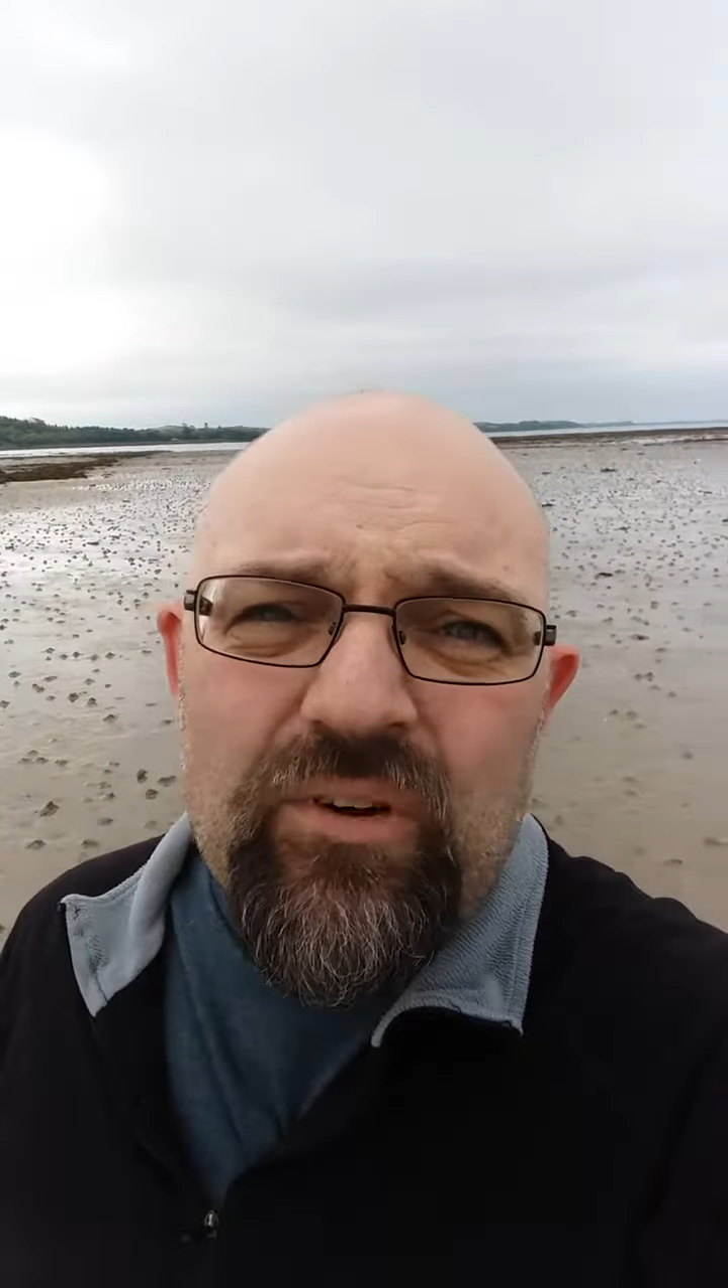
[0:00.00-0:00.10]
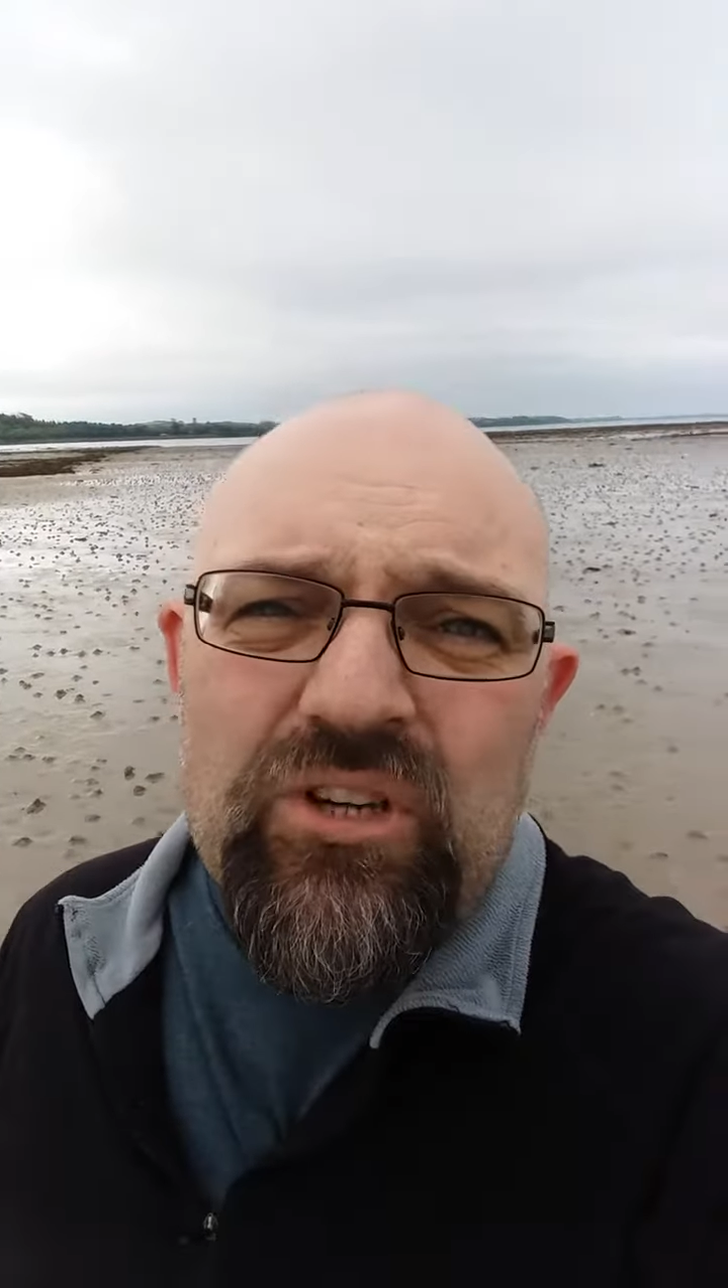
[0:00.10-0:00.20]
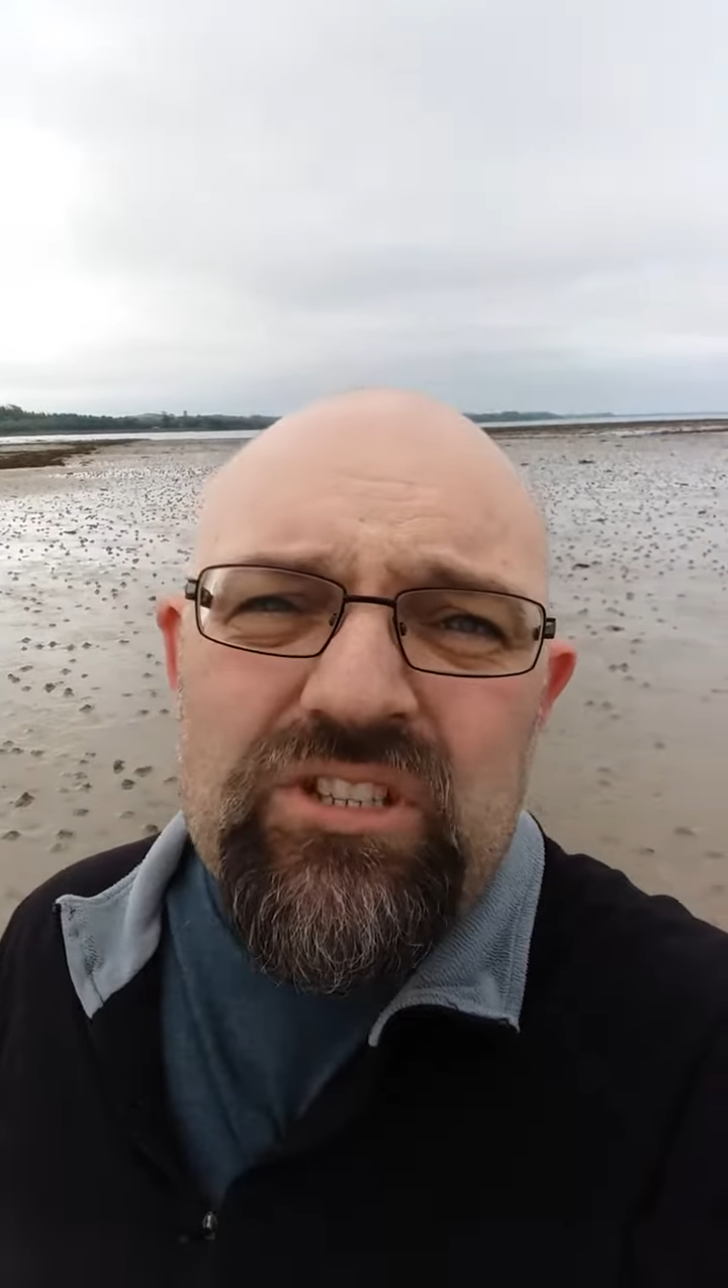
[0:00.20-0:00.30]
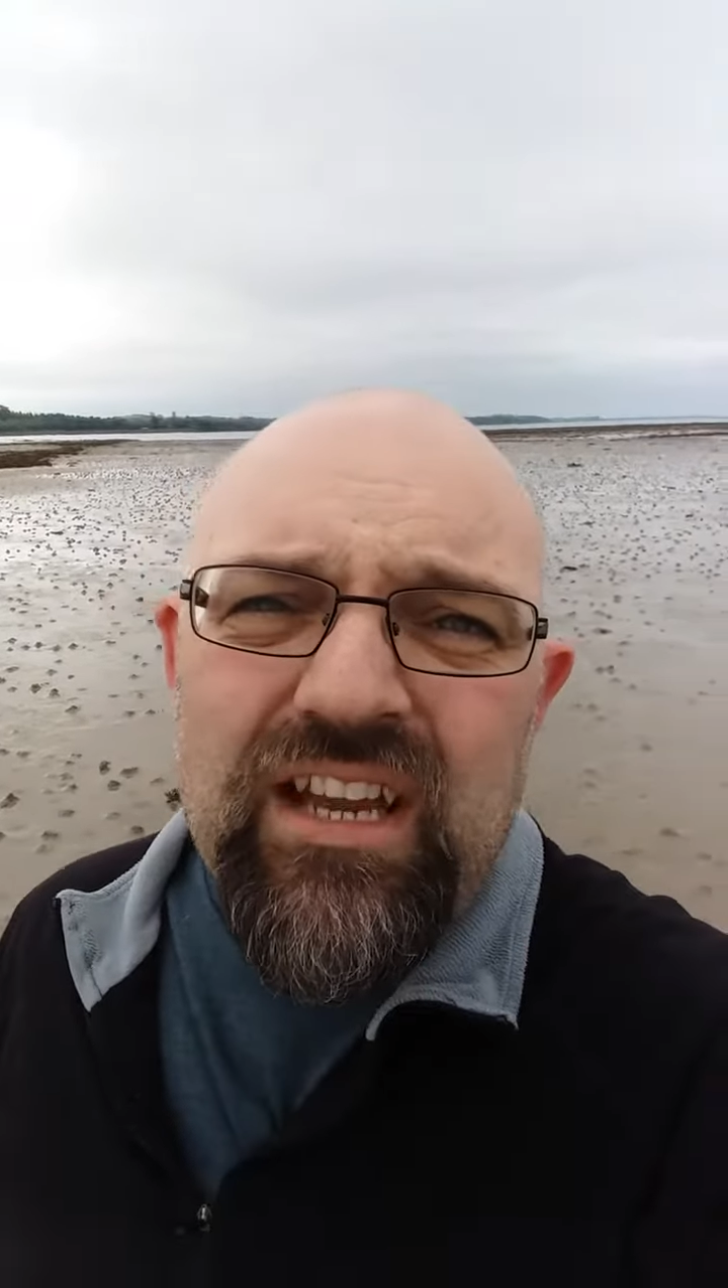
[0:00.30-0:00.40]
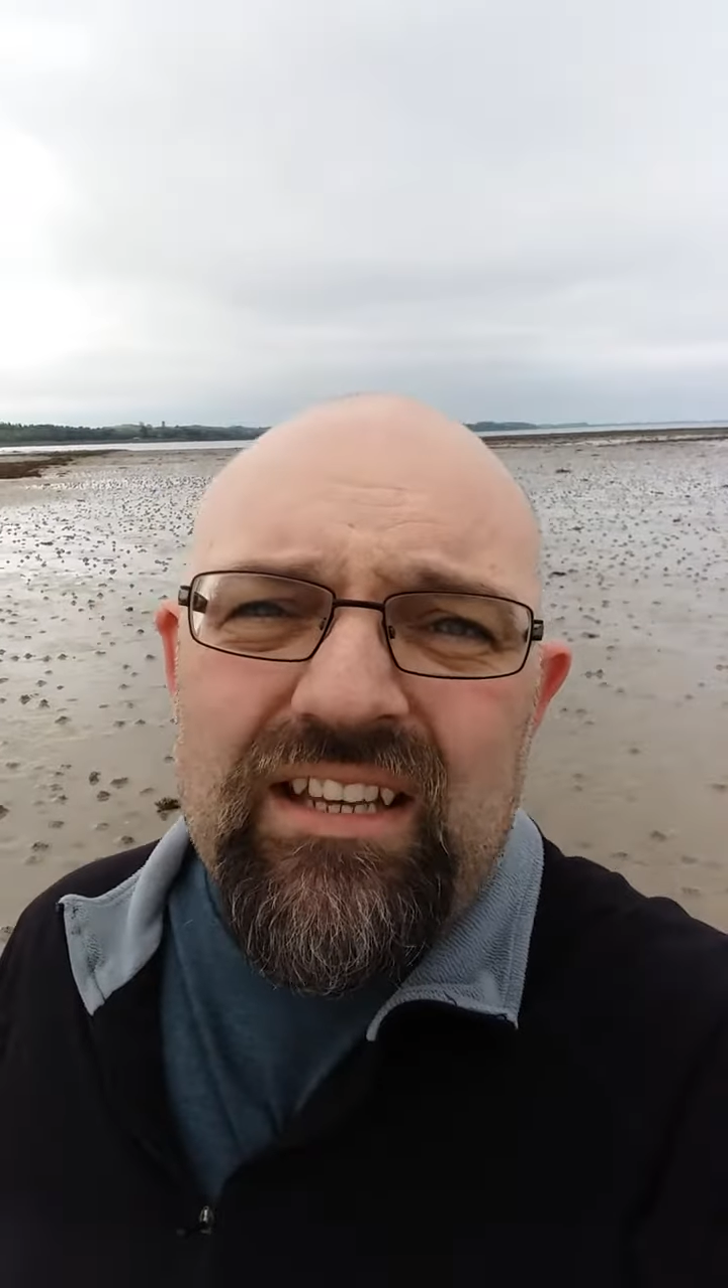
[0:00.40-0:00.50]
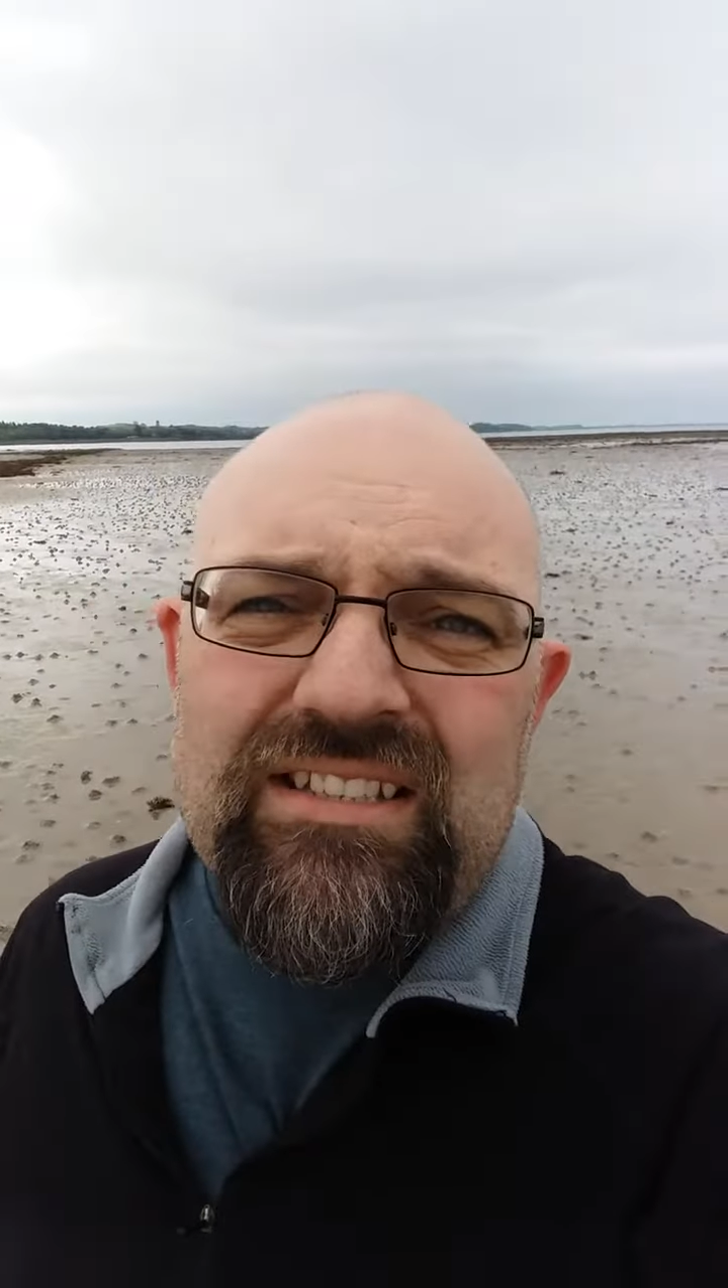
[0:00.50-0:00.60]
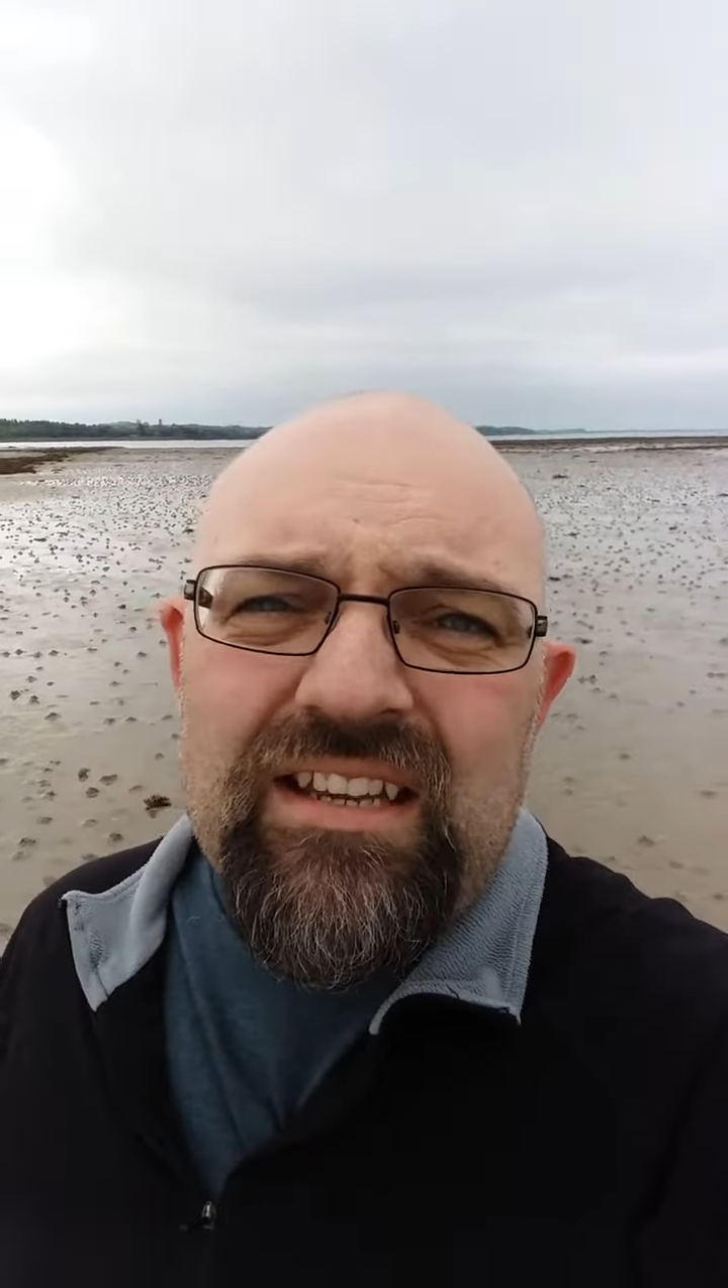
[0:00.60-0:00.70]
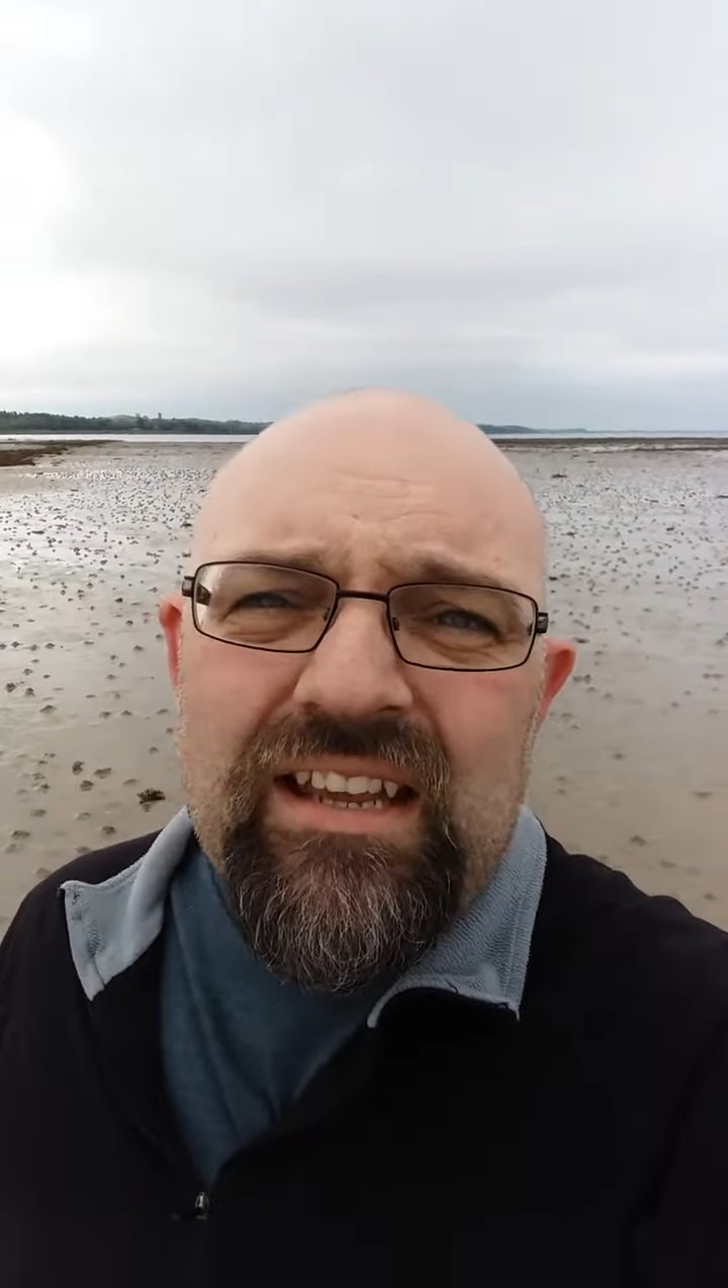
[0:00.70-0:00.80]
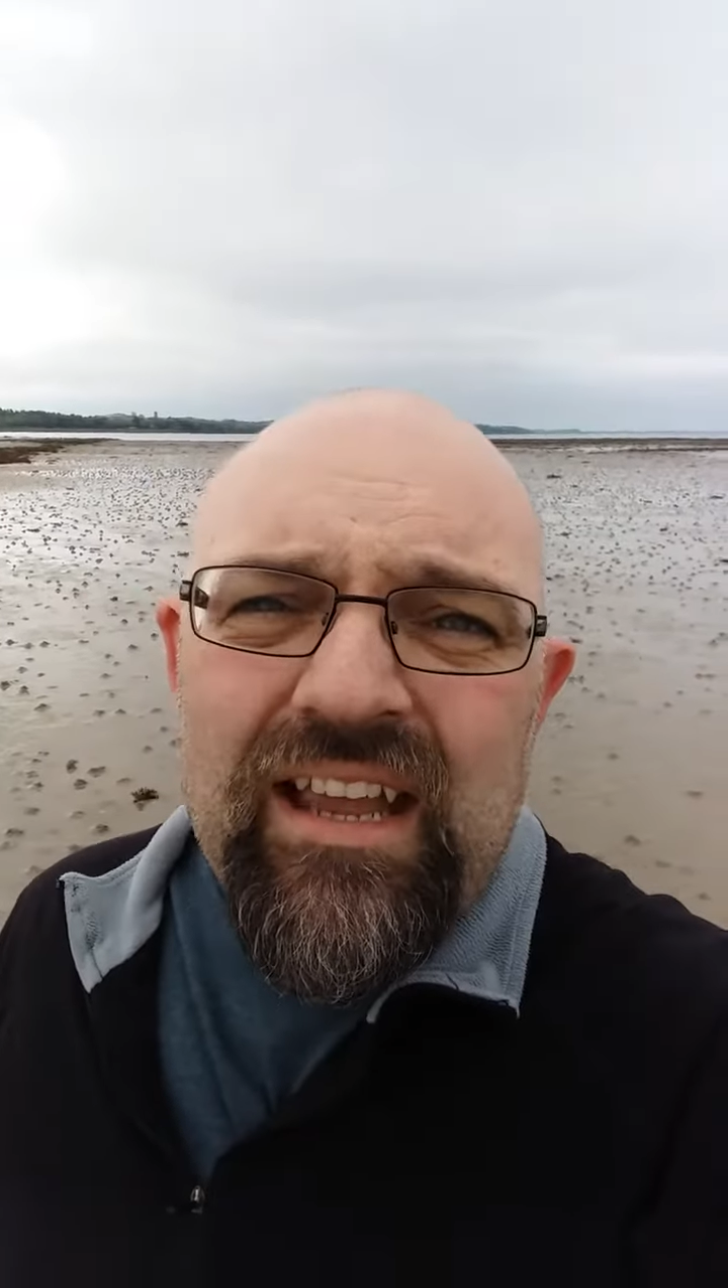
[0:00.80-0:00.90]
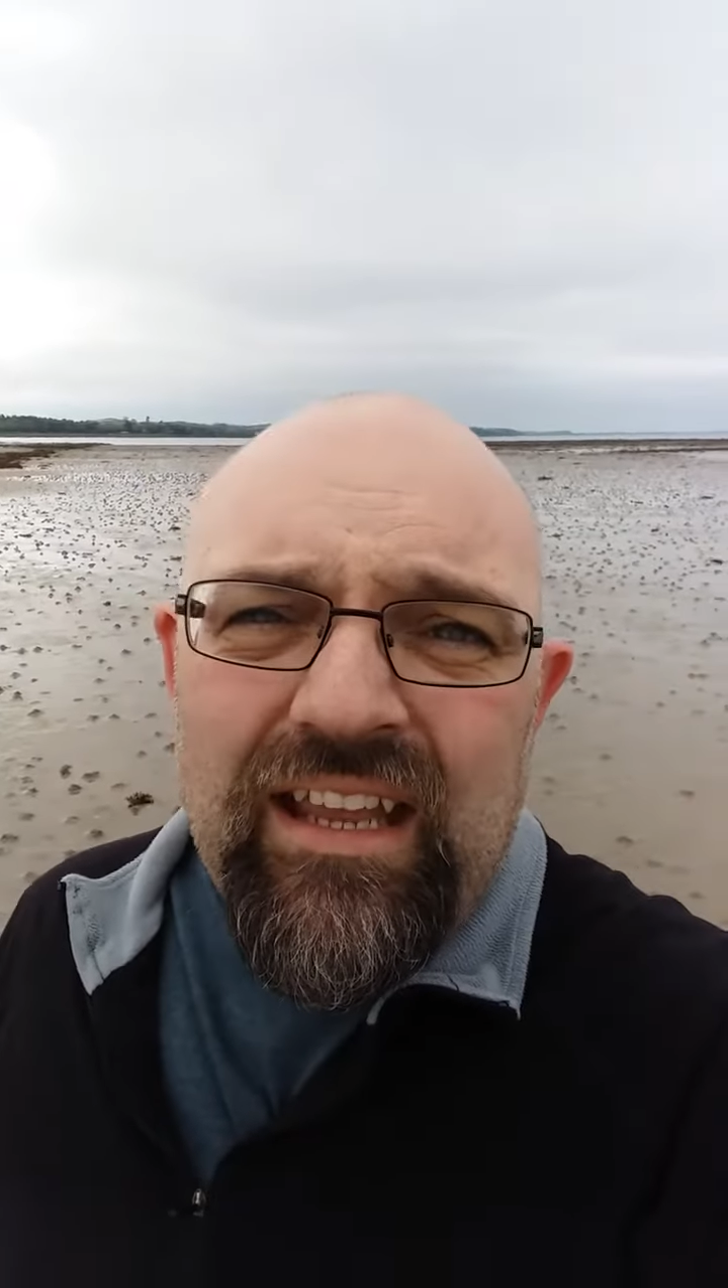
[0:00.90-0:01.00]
verse 6,